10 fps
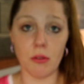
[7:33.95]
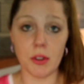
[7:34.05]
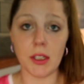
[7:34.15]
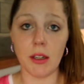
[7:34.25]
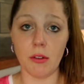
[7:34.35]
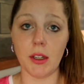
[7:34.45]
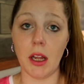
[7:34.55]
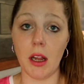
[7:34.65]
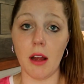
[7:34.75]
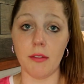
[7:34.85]
really, really
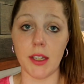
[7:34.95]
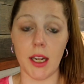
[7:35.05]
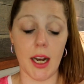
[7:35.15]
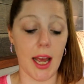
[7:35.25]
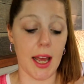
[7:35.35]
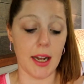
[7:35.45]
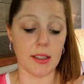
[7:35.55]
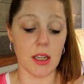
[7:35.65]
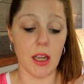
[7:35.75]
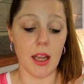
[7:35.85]
loved it. And
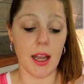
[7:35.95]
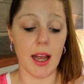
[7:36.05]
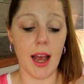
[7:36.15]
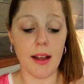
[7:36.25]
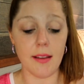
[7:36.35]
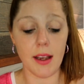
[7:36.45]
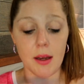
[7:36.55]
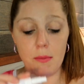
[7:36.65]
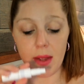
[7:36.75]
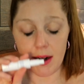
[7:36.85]
it has like
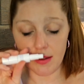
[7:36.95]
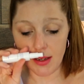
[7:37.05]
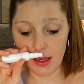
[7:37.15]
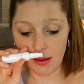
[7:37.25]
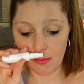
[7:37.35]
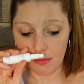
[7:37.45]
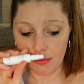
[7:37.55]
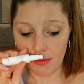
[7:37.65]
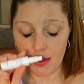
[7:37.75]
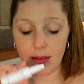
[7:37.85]
a minty
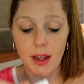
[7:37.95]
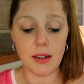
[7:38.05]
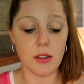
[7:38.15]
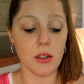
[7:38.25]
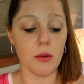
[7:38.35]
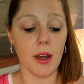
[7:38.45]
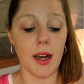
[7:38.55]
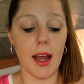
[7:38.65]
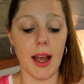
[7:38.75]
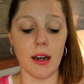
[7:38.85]
scent to
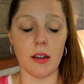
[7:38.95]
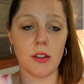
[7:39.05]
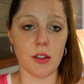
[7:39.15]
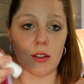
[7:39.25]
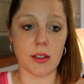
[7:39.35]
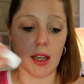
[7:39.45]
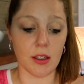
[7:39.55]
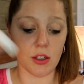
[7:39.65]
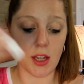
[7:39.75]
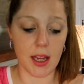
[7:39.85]
it and you just like
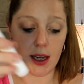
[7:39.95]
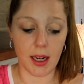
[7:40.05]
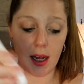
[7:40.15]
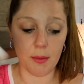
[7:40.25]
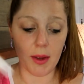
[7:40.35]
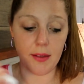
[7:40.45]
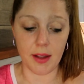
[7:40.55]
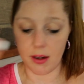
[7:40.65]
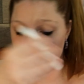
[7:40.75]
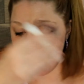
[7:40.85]
shake it up and
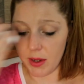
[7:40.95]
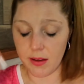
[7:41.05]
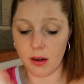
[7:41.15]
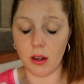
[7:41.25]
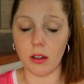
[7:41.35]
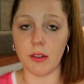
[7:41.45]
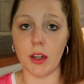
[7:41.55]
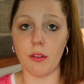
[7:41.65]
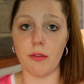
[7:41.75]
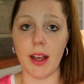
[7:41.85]
then spritz it all over
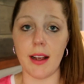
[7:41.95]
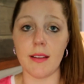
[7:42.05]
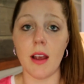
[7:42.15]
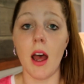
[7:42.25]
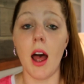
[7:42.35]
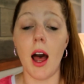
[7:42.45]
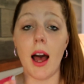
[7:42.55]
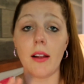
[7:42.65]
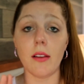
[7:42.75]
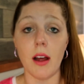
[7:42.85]
your face.
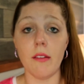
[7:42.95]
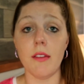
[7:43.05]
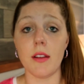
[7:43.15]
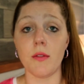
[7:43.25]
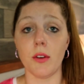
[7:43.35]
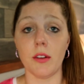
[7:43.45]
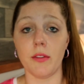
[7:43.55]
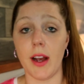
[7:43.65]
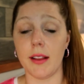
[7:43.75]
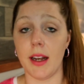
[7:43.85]
I love this for the
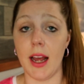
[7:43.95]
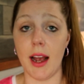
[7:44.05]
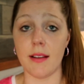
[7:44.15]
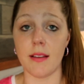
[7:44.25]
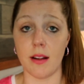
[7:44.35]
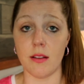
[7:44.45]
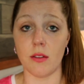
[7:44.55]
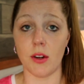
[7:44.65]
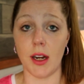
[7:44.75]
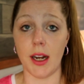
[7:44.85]
fact that it has
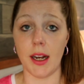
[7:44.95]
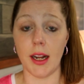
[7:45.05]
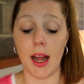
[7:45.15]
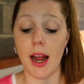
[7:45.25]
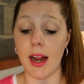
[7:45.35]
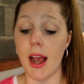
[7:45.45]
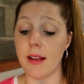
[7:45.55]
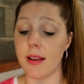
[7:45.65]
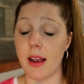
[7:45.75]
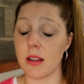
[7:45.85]
sunscreen in it and it
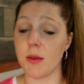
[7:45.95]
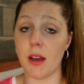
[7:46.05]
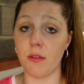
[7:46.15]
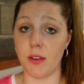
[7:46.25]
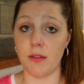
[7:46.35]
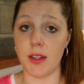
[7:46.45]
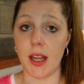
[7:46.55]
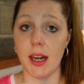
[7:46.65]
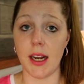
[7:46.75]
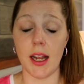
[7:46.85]
has SPF 50
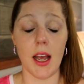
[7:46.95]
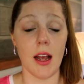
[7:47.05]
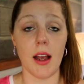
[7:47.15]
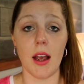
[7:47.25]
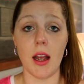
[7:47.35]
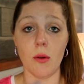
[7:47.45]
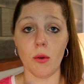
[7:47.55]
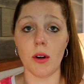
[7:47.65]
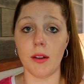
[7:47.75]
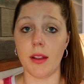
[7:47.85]
in it. It
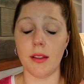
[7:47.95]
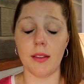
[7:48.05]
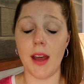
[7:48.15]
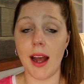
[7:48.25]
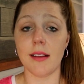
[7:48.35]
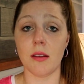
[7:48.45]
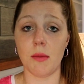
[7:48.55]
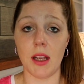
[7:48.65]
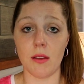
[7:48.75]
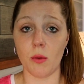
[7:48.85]
we that to
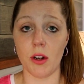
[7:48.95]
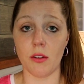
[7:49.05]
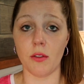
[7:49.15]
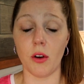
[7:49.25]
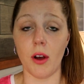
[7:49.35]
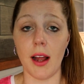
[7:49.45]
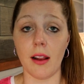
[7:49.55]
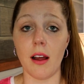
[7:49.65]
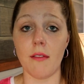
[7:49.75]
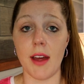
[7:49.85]
me is wonderful. I
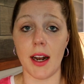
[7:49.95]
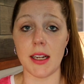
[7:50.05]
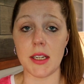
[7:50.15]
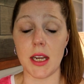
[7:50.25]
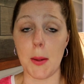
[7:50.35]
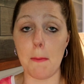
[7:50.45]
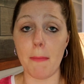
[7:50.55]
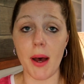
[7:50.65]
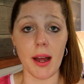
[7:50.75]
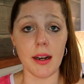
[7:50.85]
love that idea.
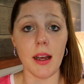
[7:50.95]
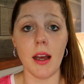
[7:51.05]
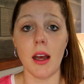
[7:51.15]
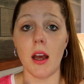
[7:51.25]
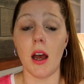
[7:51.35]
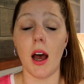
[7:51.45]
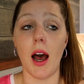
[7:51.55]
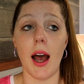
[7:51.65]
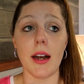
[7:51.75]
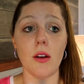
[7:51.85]
But
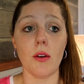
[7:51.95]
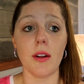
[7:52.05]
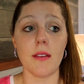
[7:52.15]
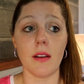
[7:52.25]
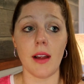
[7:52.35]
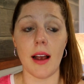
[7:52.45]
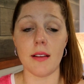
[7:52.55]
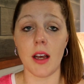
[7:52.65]
I noticed the last